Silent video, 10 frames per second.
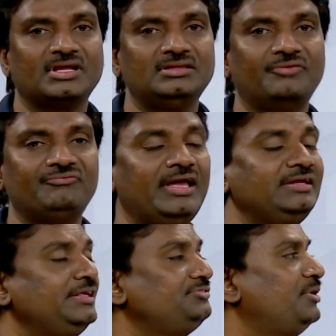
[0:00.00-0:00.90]
The
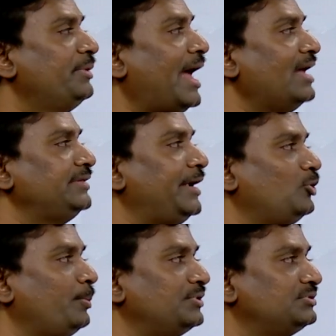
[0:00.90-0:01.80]
fare is given as
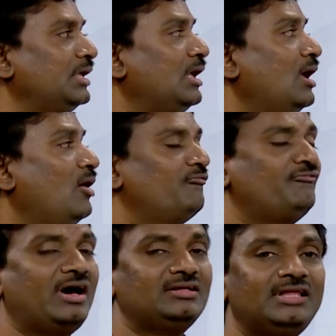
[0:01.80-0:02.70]
8 rupees.
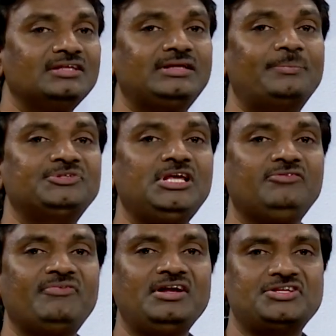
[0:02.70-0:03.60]
For the
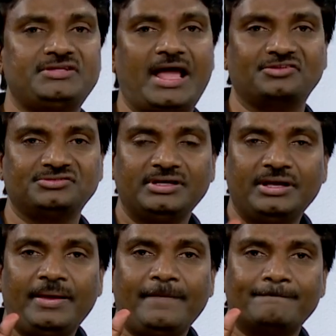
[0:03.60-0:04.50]
subsequent distance,
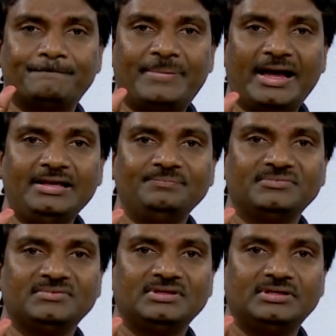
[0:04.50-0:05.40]
by
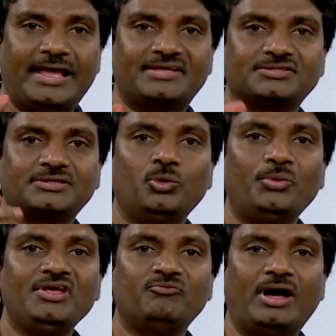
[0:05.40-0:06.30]

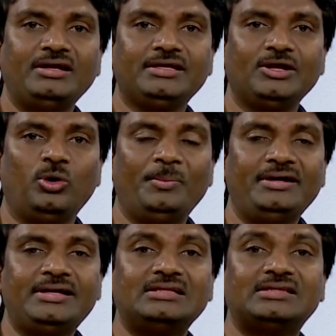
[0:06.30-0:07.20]
excluding 1
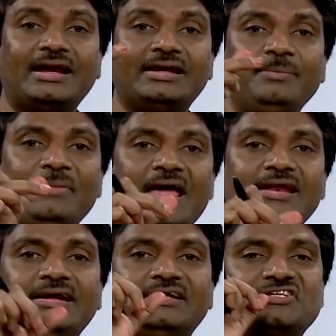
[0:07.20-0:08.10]
kilometer, the
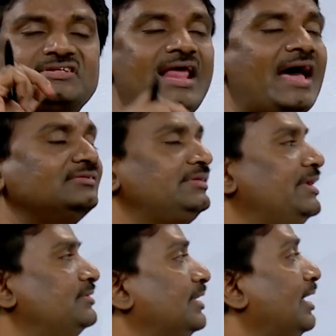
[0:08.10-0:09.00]
remaining distance
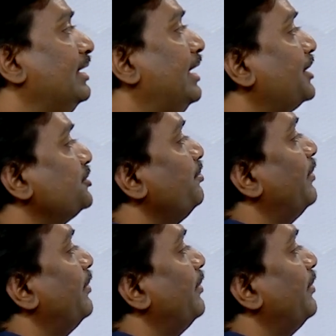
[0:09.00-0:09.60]
is x